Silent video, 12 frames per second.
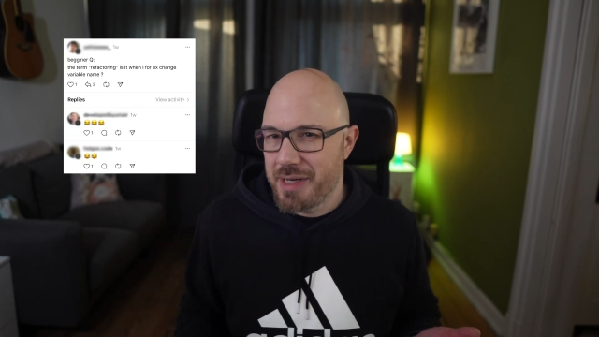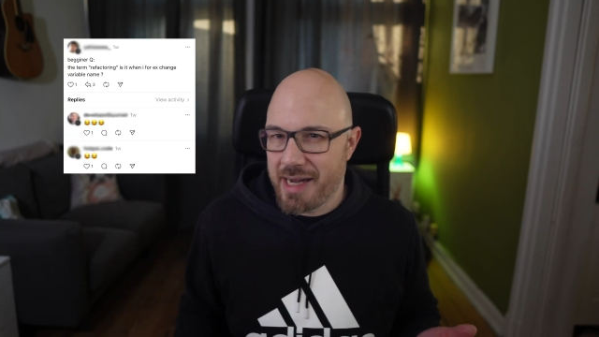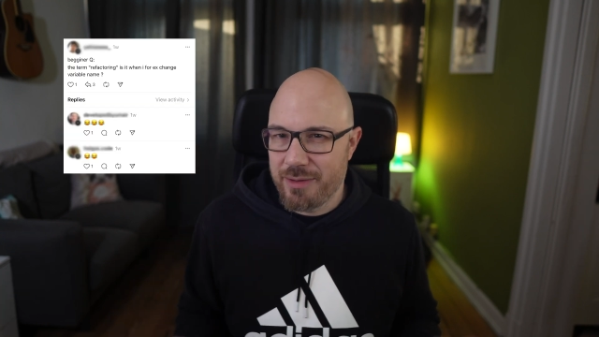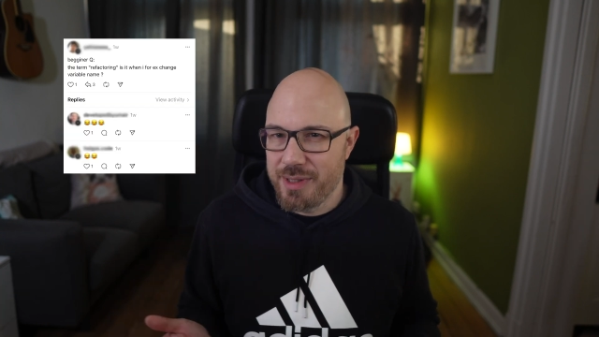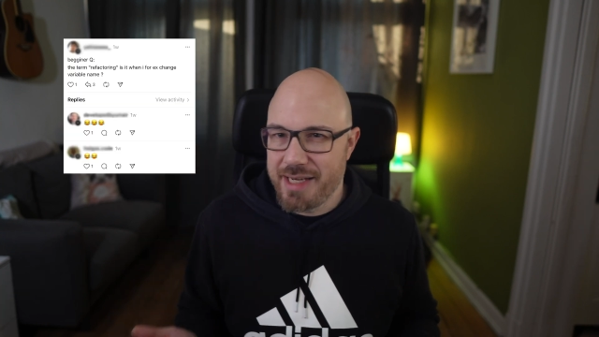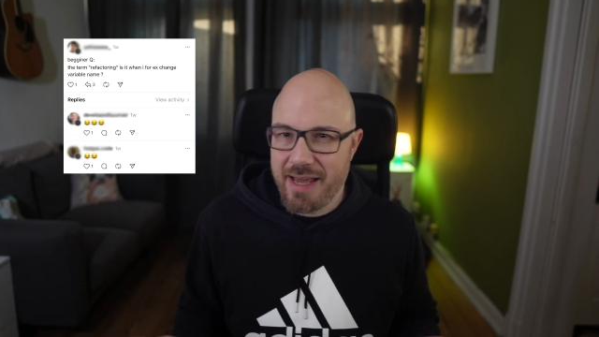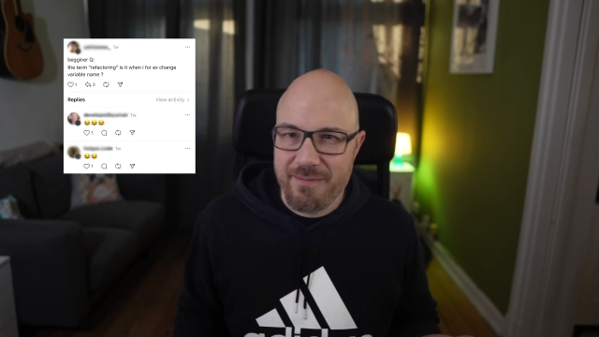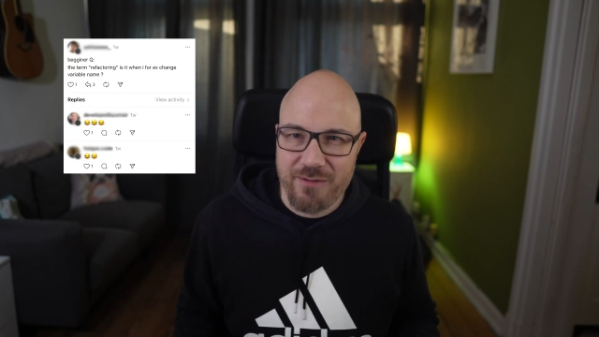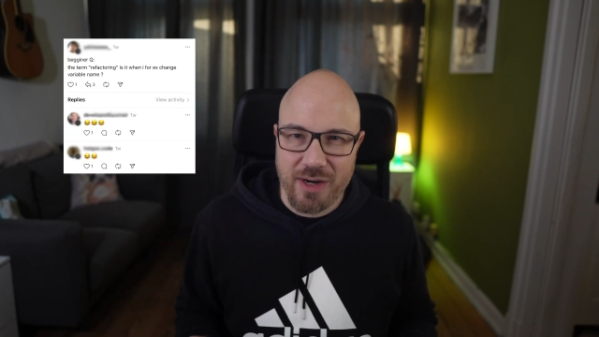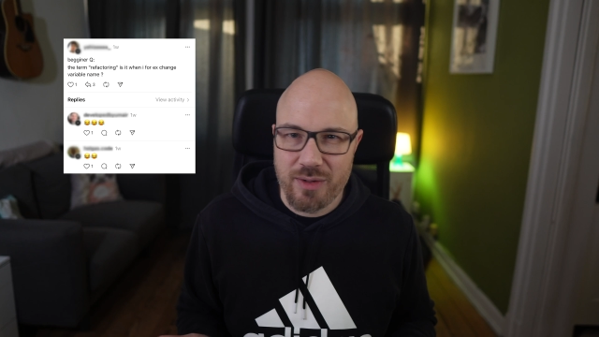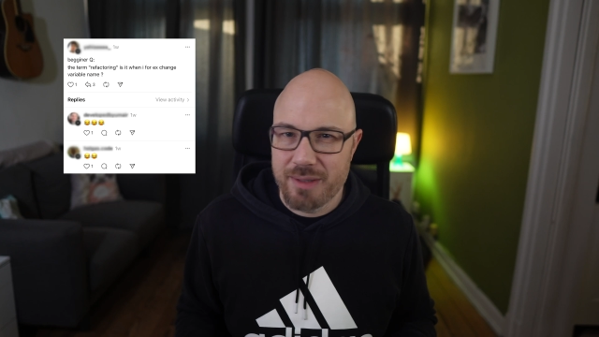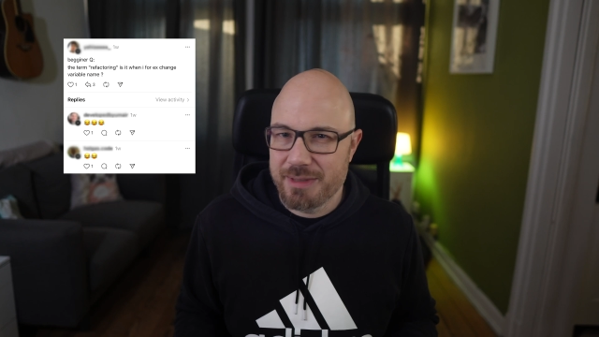I rename
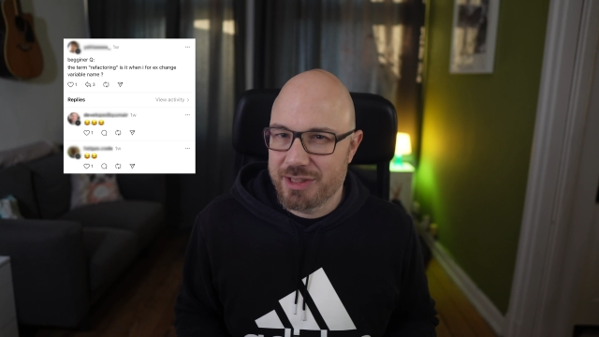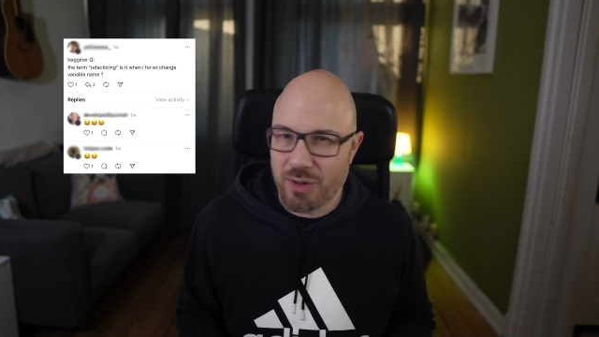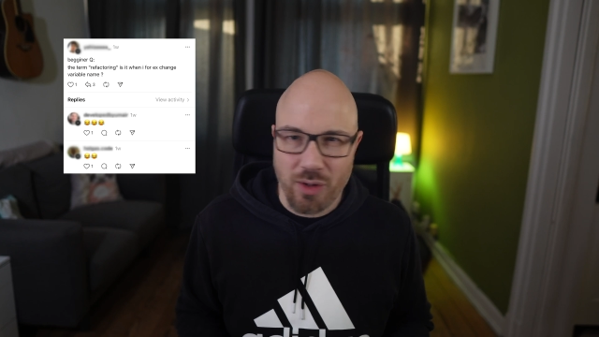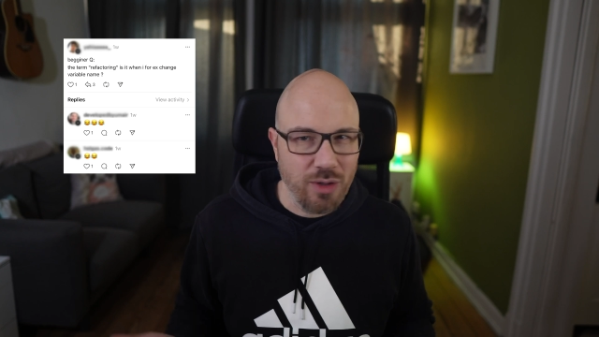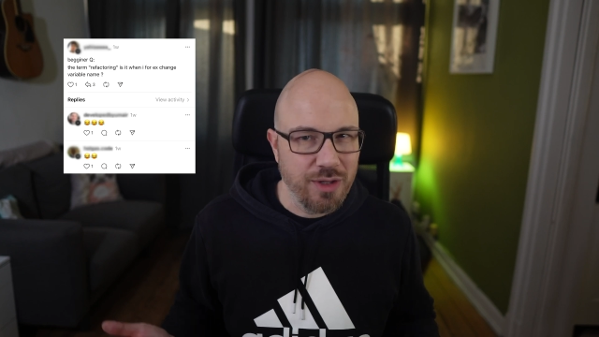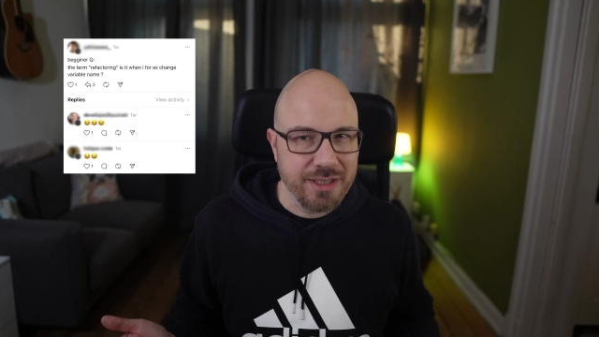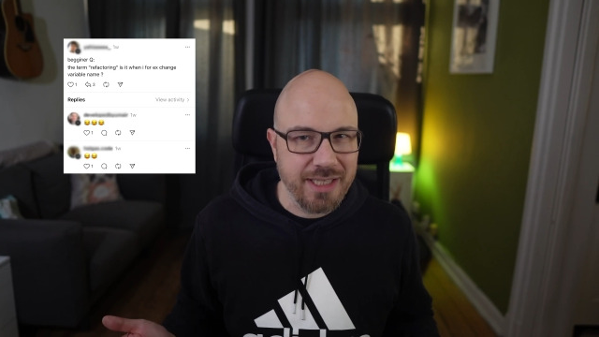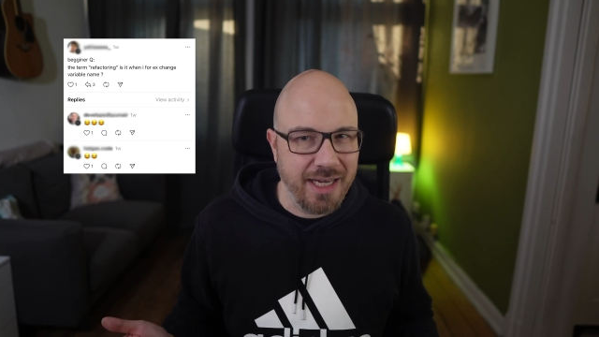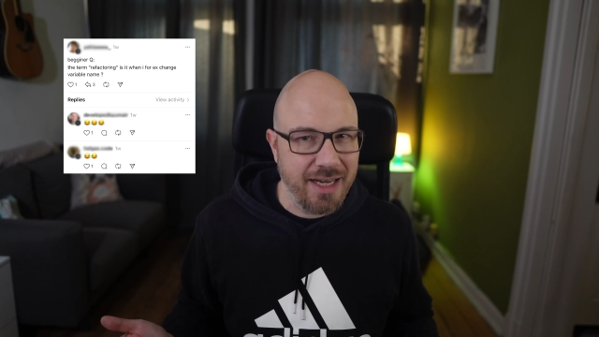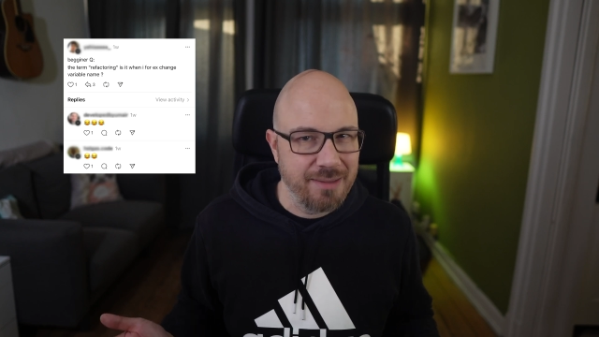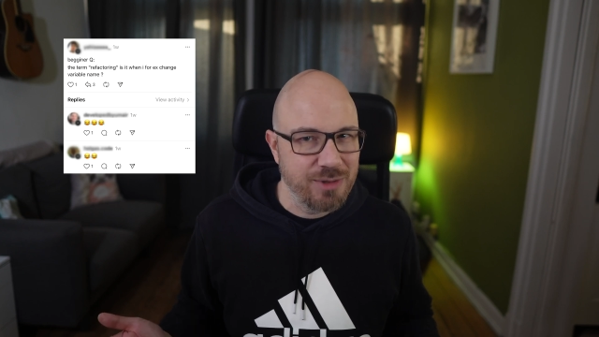variables all the time,